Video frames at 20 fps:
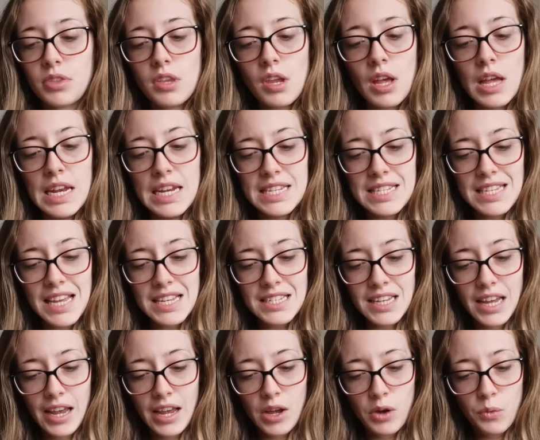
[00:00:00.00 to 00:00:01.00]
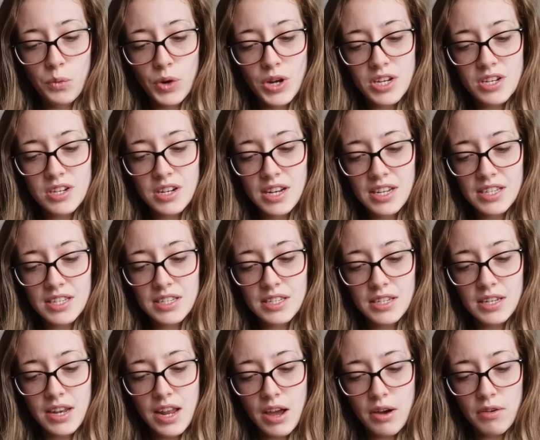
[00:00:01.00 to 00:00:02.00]
And it says here, wish list
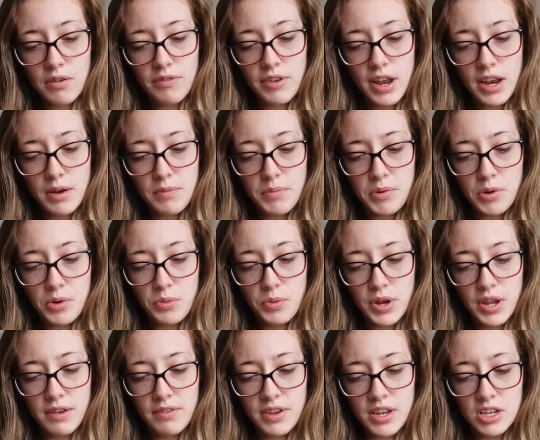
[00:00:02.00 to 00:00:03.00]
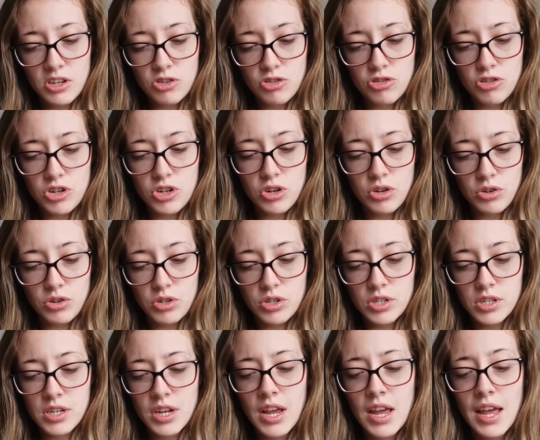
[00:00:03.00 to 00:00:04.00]
now available. We have
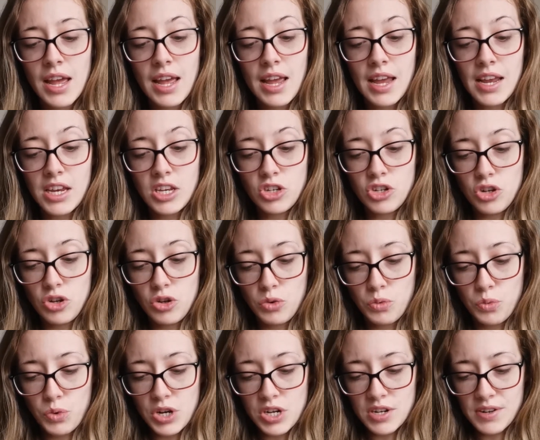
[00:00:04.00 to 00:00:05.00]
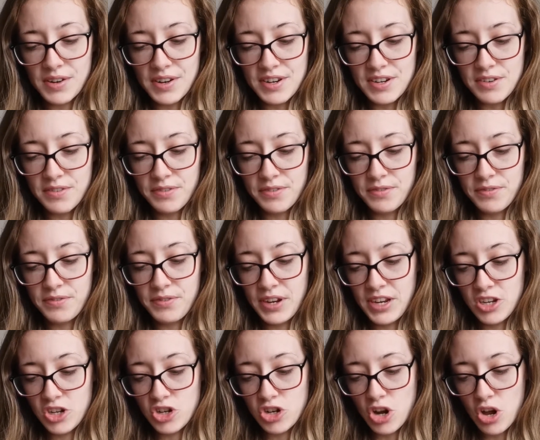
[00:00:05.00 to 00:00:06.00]
introduced a new wish list
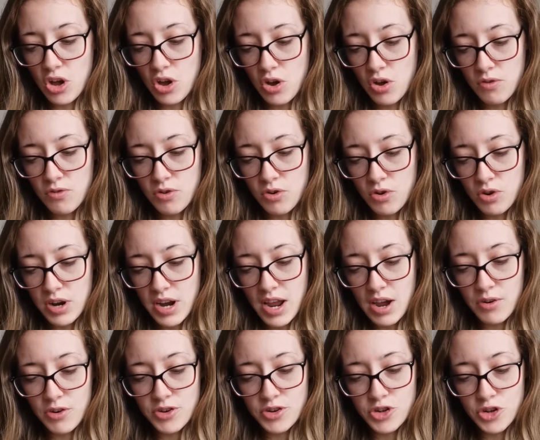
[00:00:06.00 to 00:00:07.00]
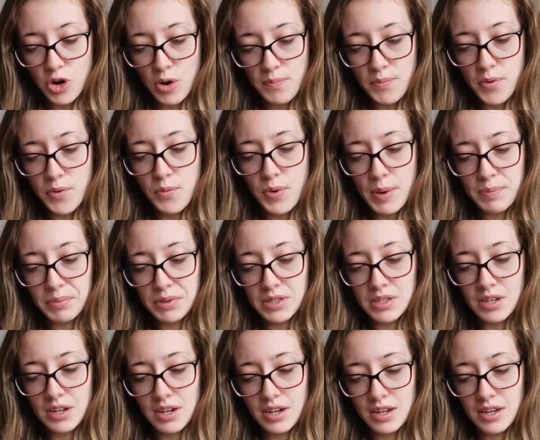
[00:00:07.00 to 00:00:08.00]
feature over on our shop
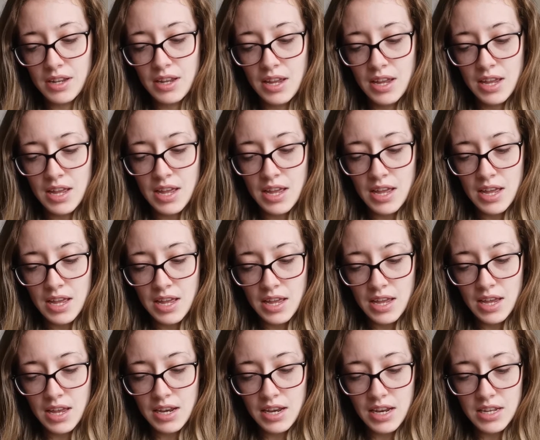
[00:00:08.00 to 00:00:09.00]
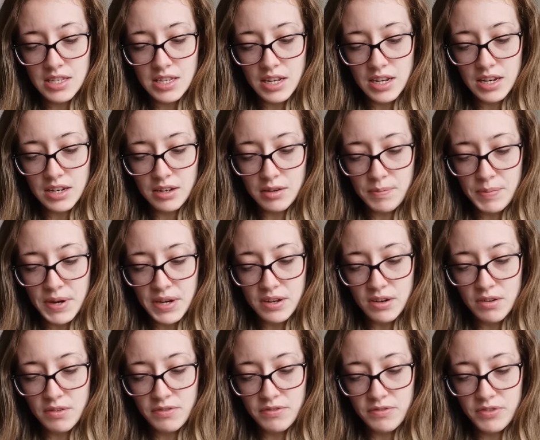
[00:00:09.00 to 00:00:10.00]
website. It needs a little bit
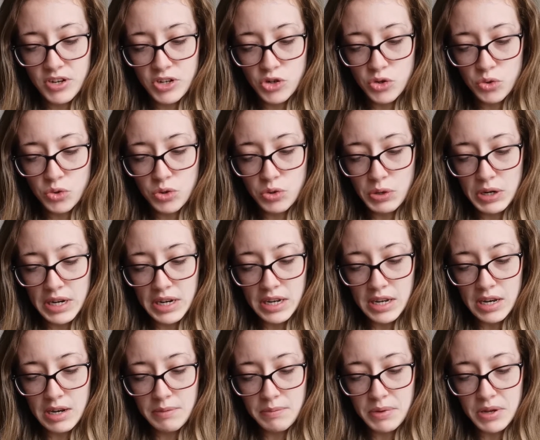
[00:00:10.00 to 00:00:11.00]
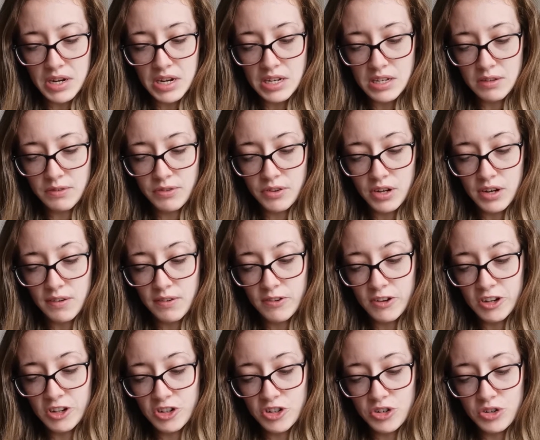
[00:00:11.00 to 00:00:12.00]
of visual tweaking, but it's fully
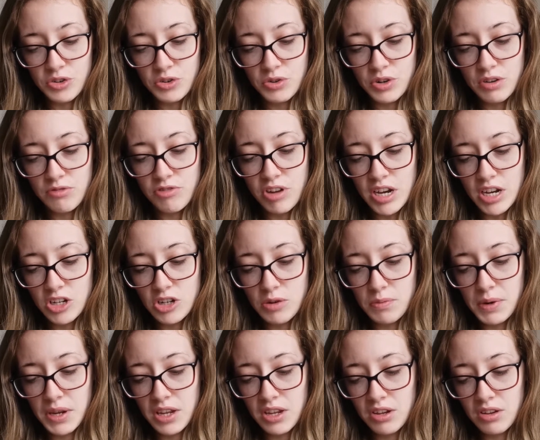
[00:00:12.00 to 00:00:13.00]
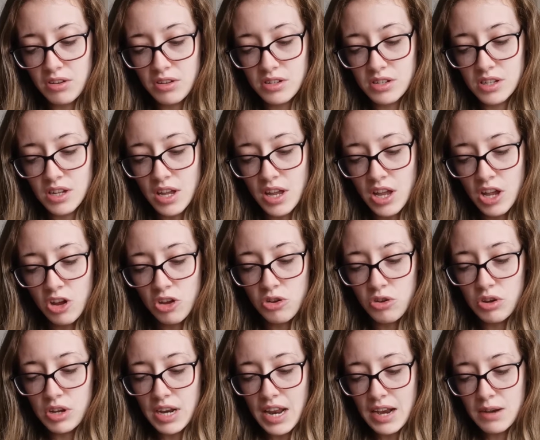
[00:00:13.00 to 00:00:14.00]
functional and ready to be used.
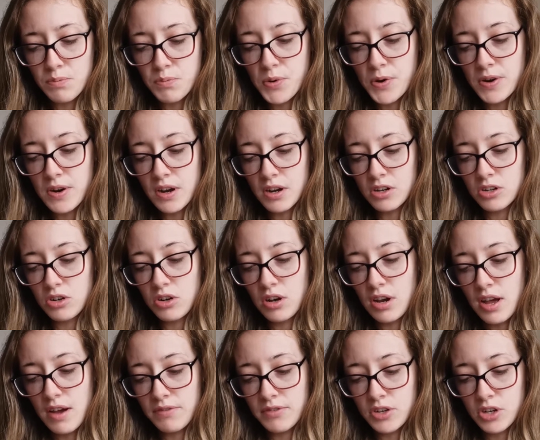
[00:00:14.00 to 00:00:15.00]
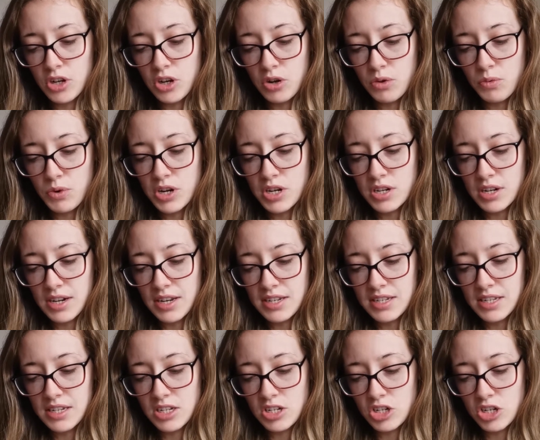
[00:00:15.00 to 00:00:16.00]
You can add products you love to your wish
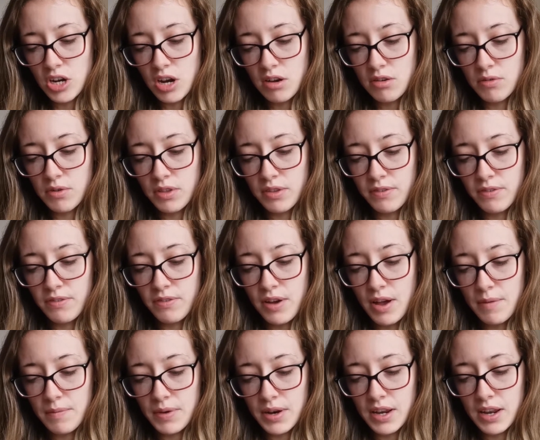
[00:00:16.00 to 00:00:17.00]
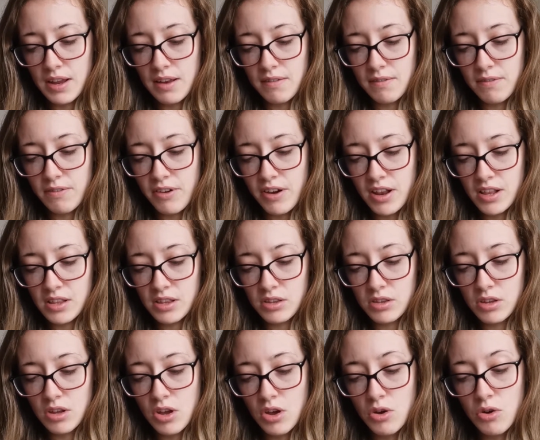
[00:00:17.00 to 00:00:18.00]
list and share it with family and
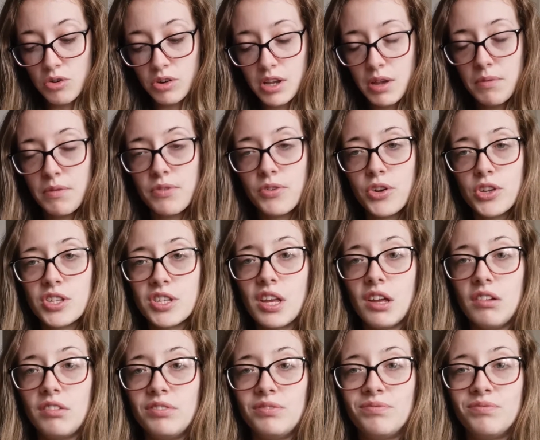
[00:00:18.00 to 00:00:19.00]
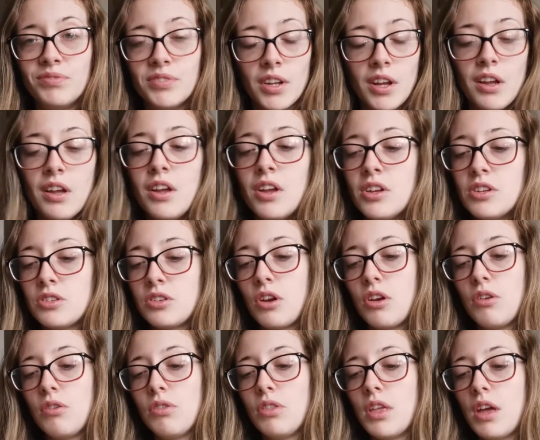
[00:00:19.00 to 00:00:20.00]
friends, or keep it for yourself. So
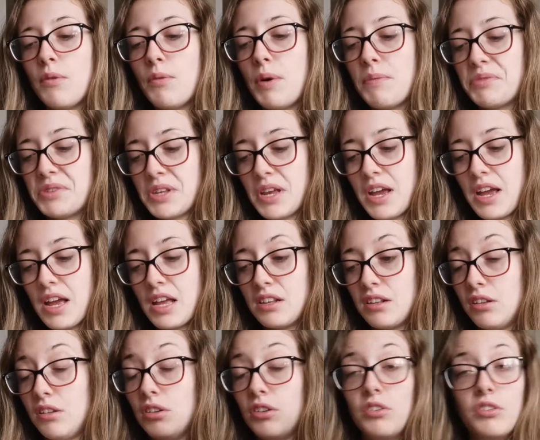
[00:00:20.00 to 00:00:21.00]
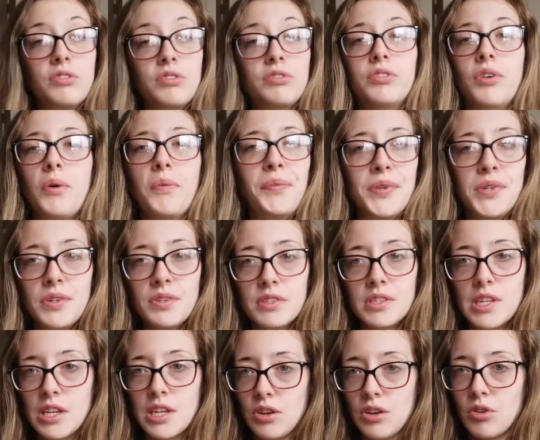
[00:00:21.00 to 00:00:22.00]
their website has a lot of
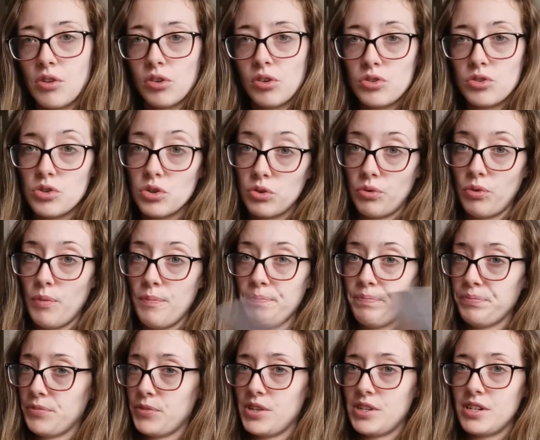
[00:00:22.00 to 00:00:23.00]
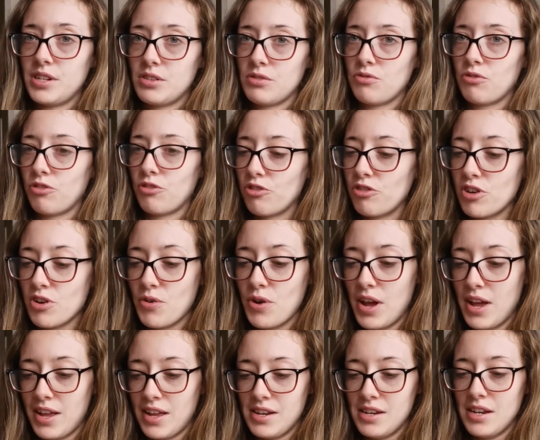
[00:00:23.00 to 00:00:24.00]
options that you can choose from, which is real
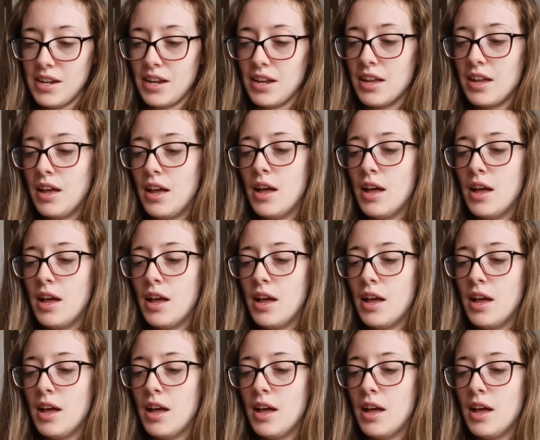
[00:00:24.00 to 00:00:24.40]
handy.